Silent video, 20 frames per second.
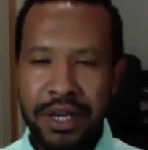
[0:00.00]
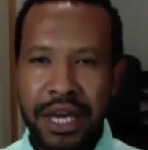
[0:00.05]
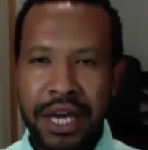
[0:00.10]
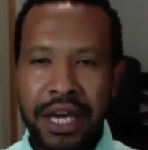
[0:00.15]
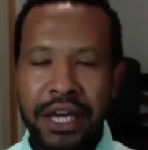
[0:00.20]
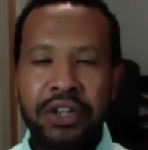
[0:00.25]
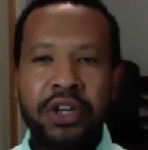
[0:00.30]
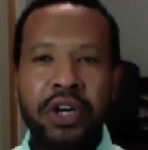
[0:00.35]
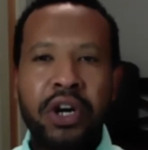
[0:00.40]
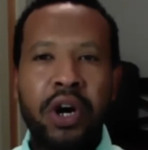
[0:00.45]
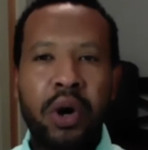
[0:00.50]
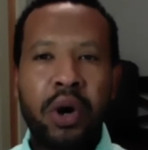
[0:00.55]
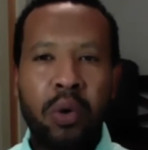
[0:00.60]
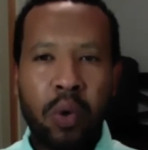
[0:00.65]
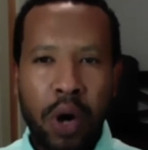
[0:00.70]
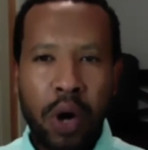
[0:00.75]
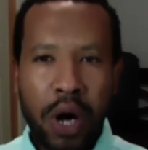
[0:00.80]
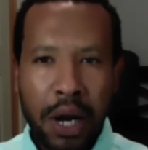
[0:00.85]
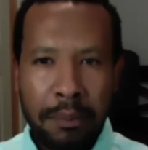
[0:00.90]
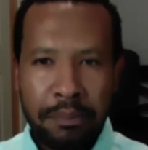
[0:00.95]
and
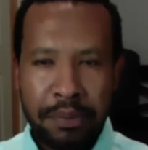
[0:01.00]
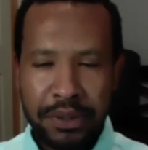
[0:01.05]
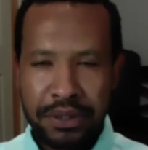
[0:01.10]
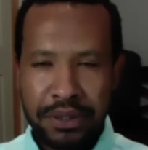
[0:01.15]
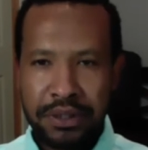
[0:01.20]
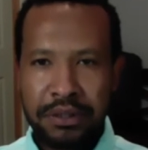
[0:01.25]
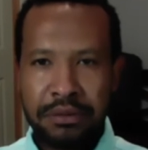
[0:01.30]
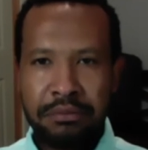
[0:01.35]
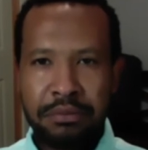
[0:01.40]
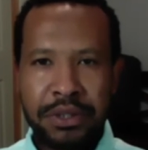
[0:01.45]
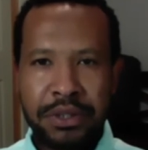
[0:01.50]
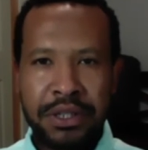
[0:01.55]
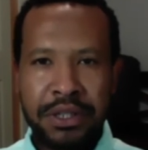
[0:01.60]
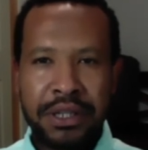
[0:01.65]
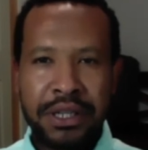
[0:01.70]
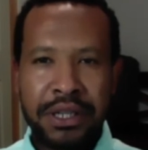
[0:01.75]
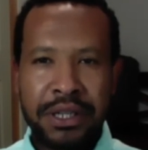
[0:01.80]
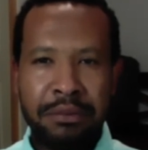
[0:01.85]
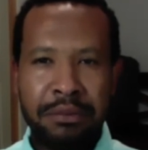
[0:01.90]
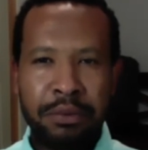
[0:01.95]
co-oping and being
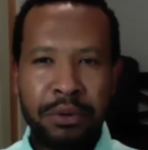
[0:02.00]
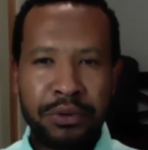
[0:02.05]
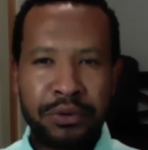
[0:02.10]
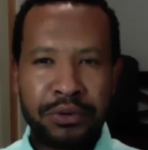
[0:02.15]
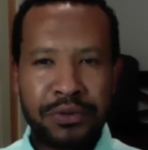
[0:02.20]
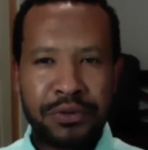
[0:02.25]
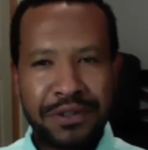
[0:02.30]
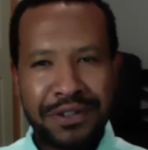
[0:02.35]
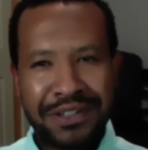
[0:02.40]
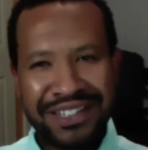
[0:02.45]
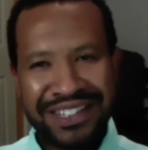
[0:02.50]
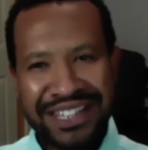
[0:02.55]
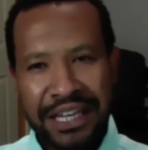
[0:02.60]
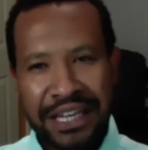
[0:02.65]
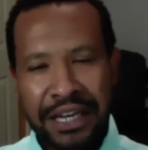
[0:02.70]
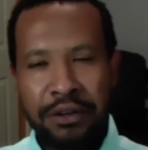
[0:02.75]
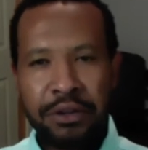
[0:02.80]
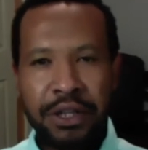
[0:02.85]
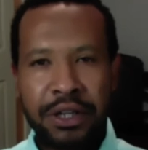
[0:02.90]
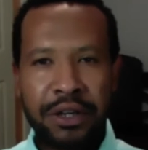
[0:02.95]
able to sit
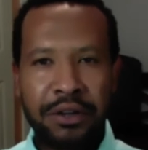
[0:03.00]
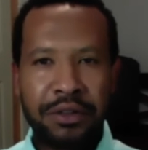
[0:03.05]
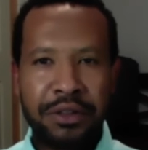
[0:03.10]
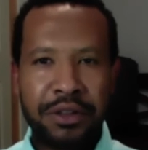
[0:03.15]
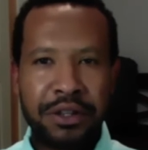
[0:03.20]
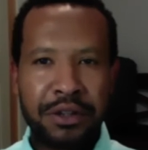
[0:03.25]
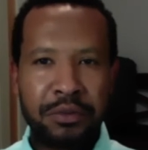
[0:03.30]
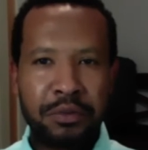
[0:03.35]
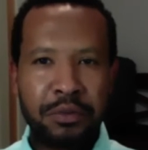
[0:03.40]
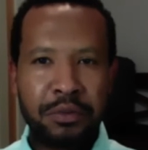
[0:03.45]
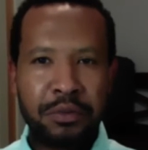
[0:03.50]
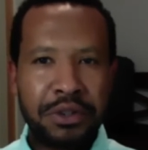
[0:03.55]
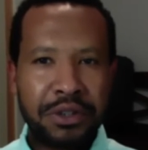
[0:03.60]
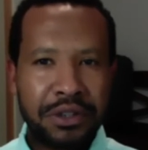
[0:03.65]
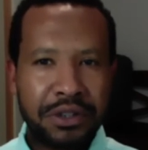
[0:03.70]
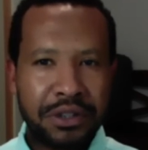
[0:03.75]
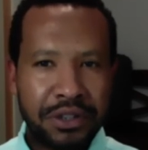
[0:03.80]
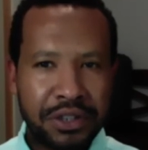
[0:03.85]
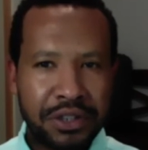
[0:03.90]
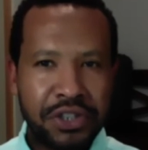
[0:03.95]
down out there with
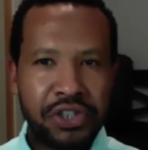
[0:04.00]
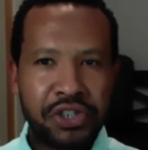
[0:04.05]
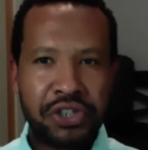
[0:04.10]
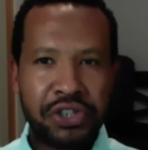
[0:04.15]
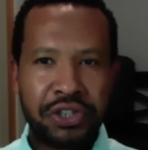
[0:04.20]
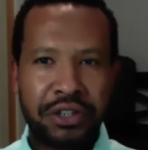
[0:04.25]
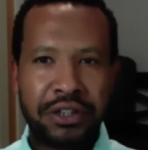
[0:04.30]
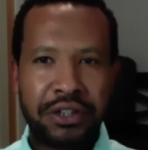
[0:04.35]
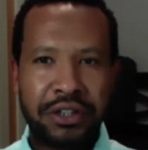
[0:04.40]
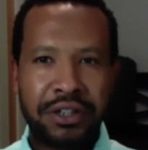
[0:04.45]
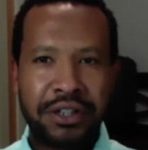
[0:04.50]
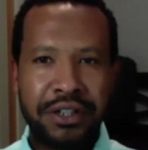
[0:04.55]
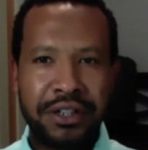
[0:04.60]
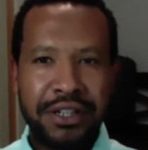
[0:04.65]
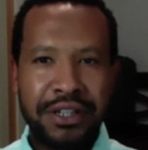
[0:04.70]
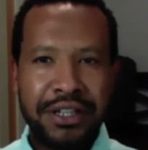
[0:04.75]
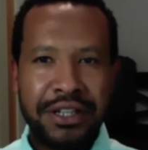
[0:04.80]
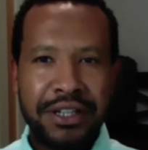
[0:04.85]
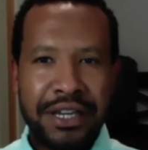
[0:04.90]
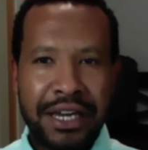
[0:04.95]
the teacher
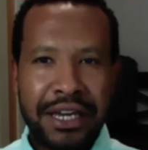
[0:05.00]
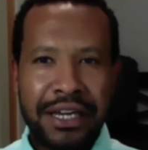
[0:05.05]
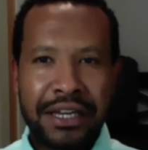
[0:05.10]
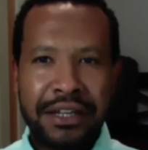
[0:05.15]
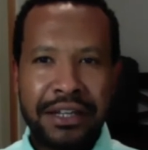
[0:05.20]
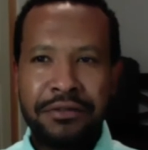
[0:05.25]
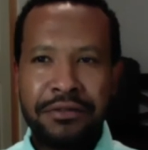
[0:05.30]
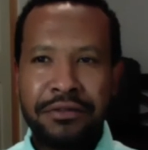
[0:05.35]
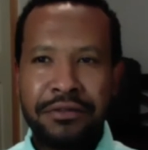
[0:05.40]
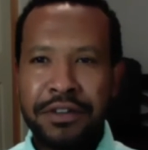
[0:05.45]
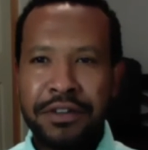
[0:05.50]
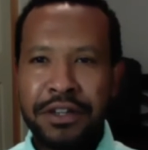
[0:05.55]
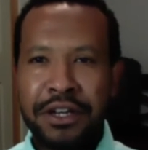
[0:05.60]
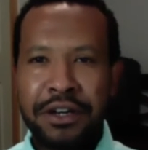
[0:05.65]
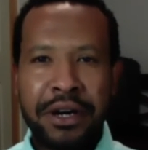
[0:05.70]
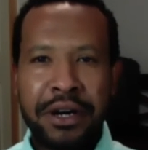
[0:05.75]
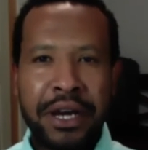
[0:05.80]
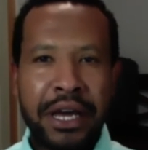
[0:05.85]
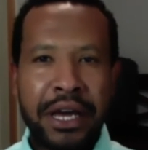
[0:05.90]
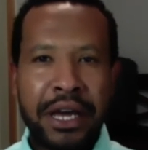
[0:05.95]
and
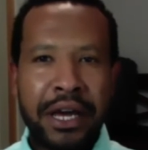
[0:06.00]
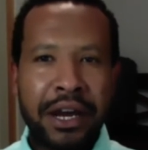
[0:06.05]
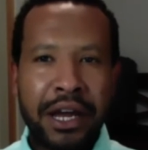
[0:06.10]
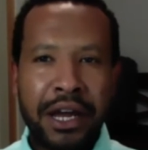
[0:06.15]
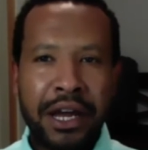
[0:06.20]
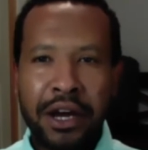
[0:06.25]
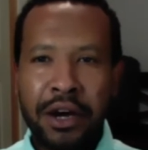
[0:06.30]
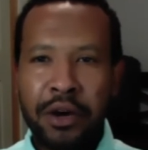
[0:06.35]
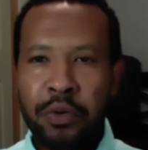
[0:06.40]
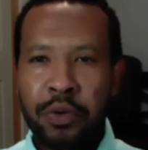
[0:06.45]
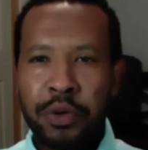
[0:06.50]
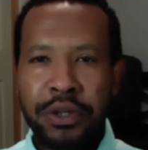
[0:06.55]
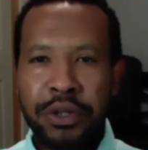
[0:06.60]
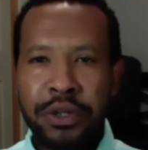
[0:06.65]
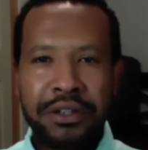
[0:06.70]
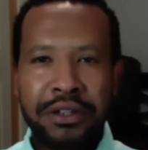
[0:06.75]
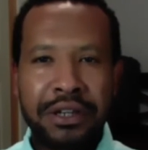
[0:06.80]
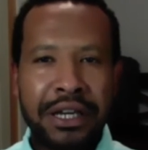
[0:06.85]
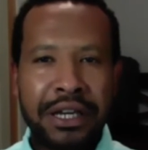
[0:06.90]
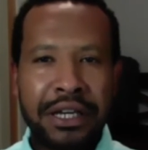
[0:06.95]
figuring out how we
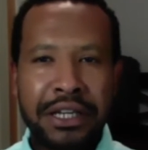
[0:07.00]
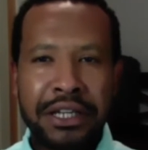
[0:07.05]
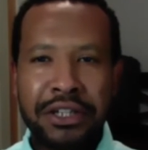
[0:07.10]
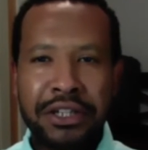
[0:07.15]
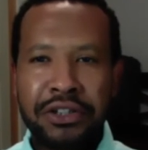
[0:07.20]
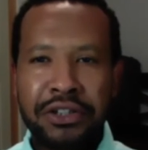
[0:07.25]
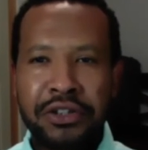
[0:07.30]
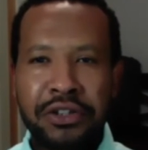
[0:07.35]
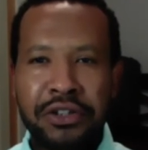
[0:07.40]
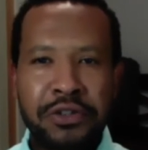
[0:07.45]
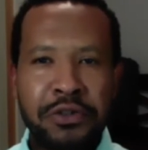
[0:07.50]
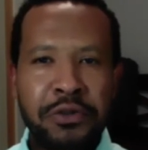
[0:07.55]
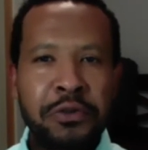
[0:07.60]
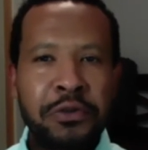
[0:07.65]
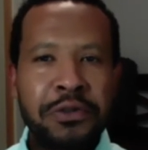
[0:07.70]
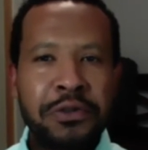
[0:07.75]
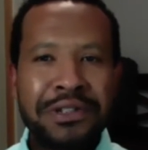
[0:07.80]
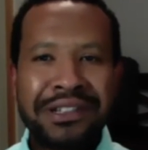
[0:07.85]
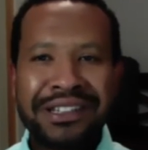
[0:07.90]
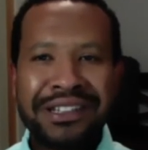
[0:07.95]
can like
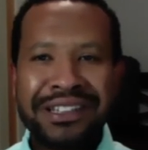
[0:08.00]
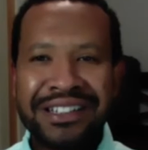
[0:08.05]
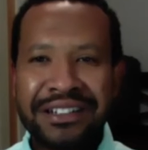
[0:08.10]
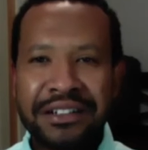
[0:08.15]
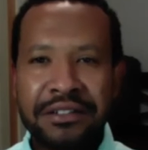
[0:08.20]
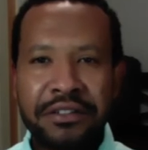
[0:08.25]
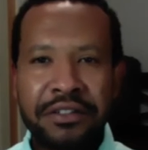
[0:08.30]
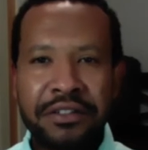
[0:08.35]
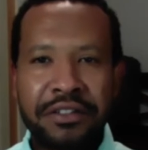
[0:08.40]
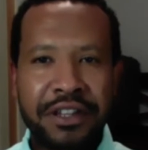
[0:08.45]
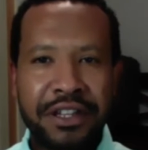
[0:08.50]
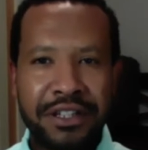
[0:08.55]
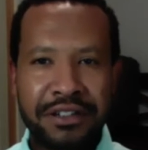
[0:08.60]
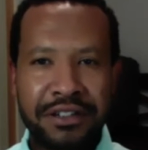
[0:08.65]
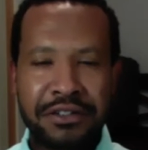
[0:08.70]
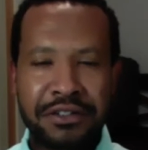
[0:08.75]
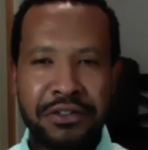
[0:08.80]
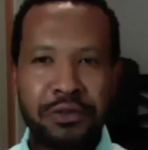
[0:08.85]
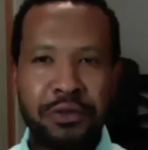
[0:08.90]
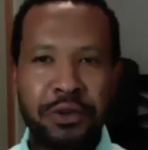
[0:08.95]
introduce little
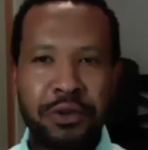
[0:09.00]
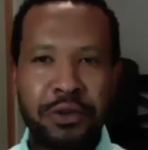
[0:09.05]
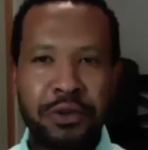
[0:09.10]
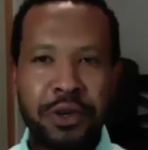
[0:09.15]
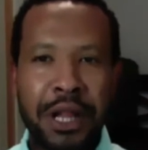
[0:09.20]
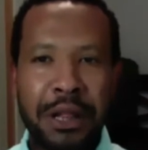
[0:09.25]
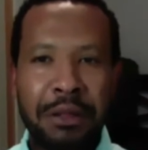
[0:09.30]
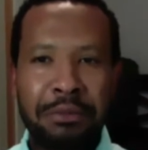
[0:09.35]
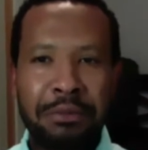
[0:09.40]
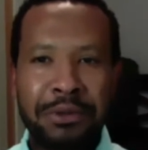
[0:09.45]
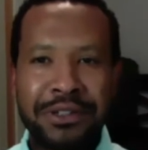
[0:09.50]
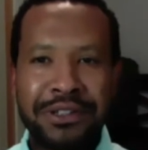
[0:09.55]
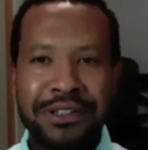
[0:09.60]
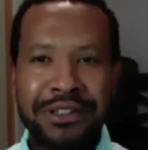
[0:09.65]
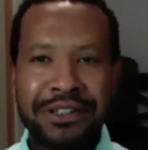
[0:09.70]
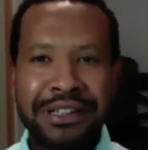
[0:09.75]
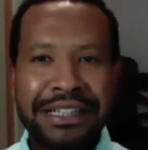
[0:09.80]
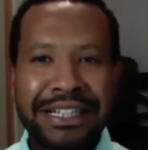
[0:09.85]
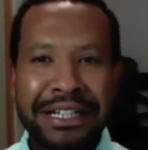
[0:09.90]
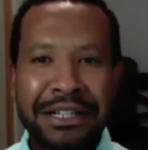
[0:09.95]
things to help these
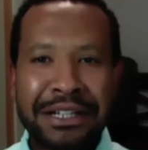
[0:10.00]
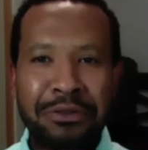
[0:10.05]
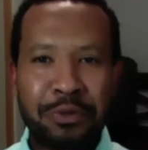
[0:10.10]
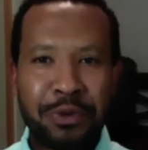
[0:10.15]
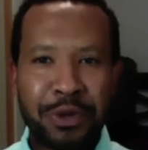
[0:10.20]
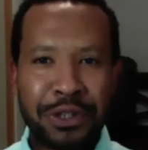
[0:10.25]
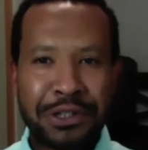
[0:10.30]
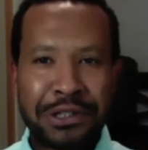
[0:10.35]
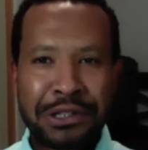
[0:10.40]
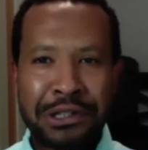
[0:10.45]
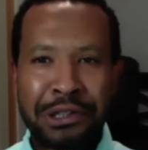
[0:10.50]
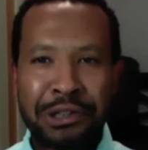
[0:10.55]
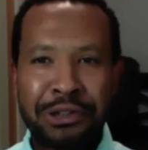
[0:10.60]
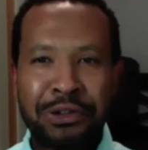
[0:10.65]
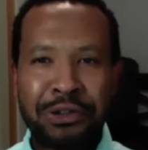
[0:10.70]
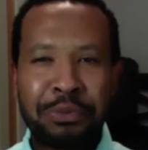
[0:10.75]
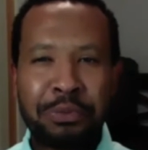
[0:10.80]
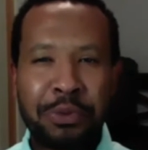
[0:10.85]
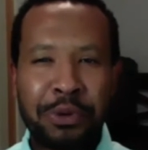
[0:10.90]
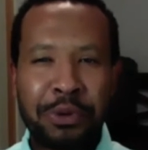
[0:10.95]
little ones
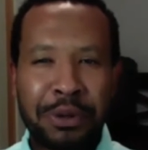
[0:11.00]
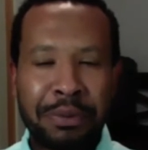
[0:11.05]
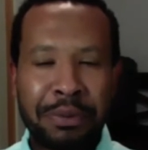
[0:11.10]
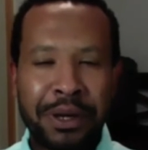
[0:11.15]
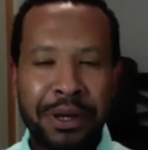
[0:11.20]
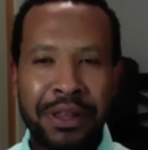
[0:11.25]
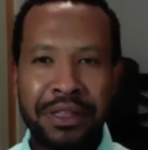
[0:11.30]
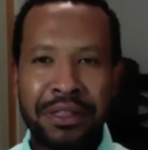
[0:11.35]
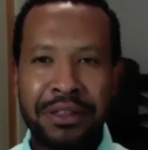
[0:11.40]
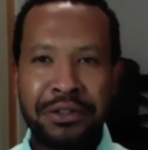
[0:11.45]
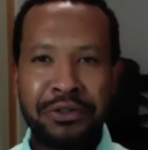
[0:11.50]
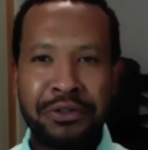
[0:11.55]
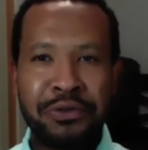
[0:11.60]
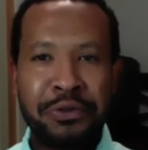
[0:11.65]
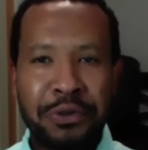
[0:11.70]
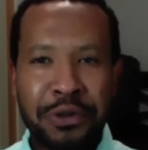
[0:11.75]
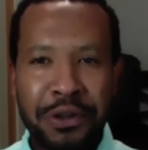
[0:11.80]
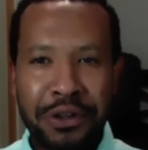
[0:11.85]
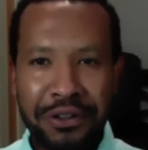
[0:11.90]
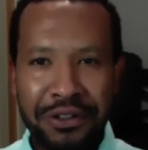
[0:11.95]
learn more about the
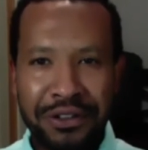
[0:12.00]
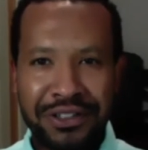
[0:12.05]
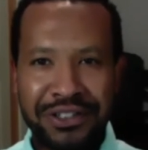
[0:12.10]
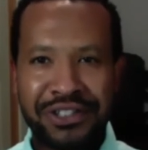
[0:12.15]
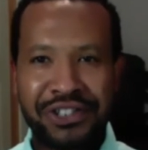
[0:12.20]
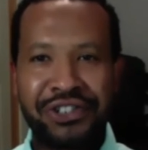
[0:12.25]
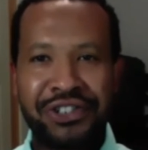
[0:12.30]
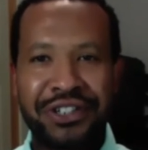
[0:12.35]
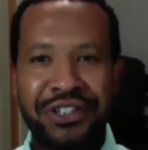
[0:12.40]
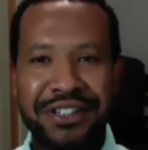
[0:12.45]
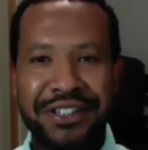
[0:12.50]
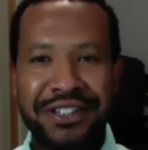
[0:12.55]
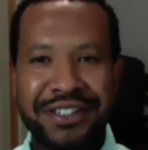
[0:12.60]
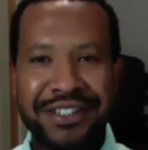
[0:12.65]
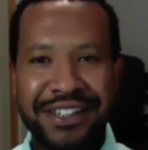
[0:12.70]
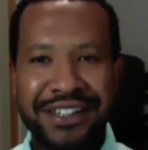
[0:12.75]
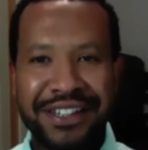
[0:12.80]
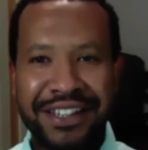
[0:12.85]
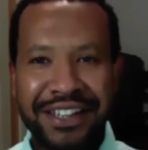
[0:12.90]
new cultures,